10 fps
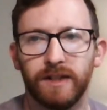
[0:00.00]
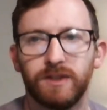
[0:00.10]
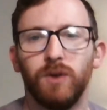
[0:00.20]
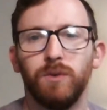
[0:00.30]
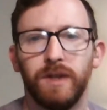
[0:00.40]
All
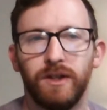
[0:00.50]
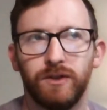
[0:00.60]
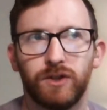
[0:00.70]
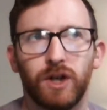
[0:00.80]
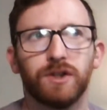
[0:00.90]
right. So
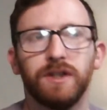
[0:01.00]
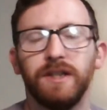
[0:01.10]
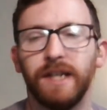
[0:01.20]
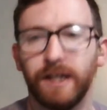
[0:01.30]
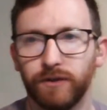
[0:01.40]
when you're
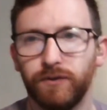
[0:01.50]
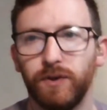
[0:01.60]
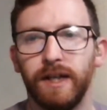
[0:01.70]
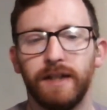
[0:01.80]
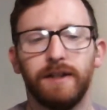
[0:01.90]
charging
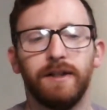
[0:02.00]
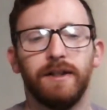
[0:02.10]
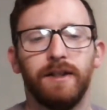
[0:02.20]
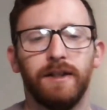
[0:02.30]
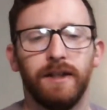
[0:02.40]
linear foot
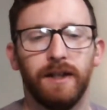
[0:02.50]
